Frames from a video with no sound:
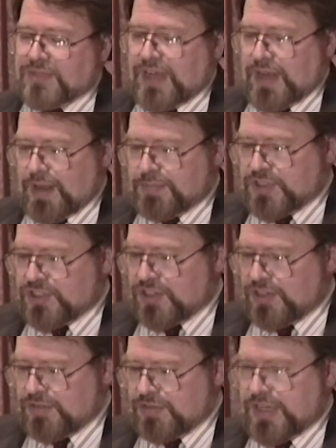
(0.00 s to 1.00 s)

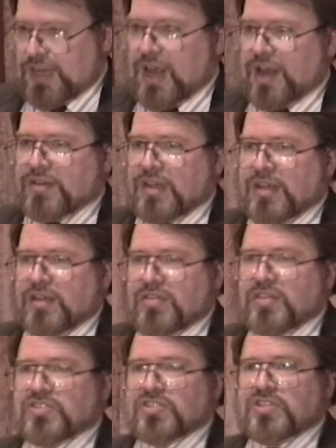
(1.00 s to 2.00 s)
Absolutely not.
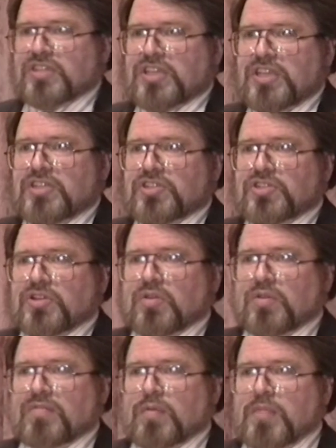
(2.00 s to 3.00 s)
This is the
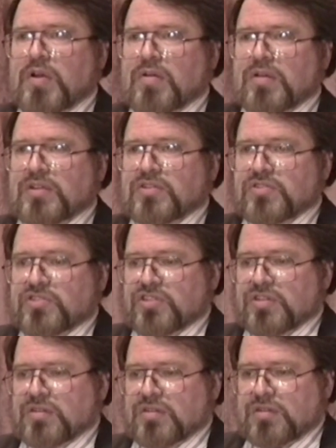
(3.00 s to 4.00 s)
keystone of America's
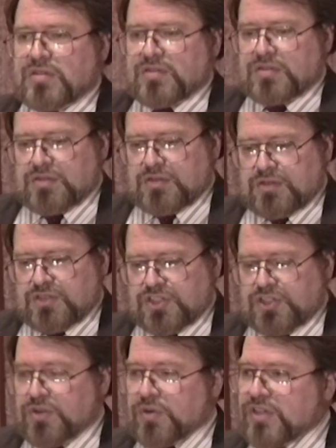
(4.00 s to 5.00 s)

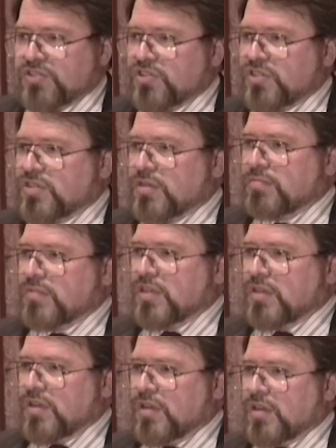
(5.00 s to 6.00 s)
security
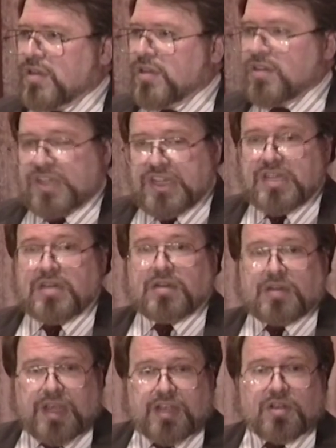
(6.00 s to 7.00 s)
system.
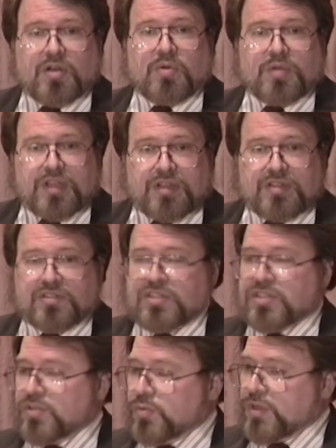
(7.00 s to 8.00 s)
Indeed, NATO is,
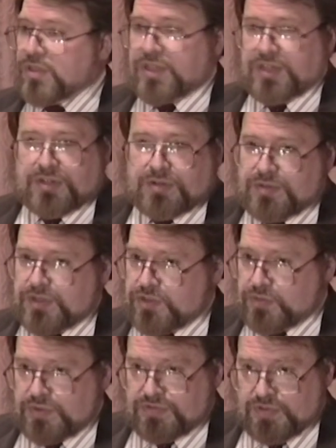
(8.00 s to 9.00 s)
and you will hear
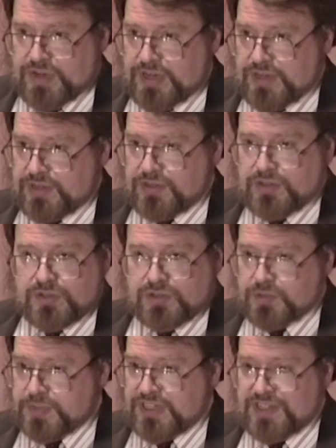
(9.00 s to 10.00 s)
this refrain in the
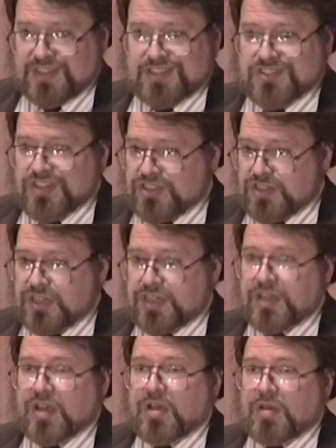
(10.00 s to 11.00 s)
news media
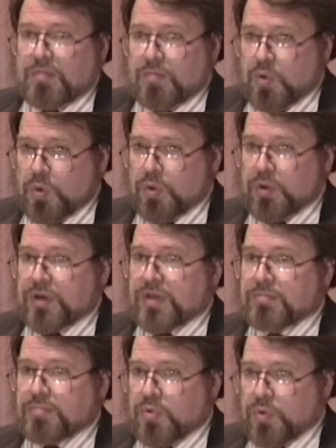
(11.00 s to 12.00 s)
incessantly, more
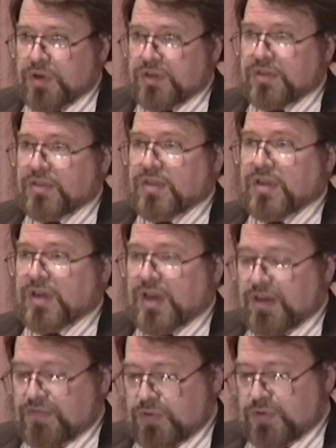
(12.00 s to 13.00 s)
important than
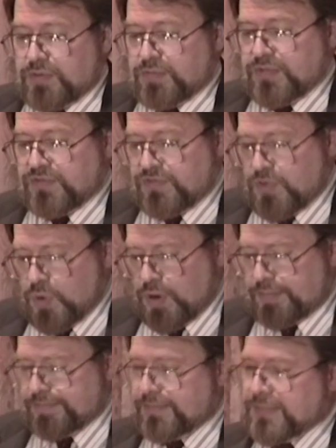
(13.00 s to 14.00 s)
ever
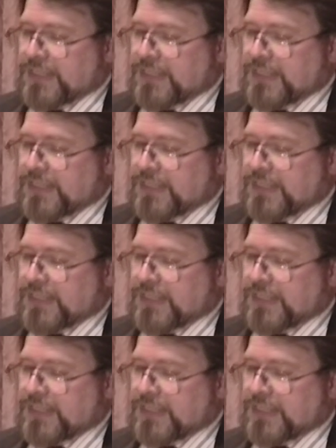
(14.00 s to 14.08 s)
before.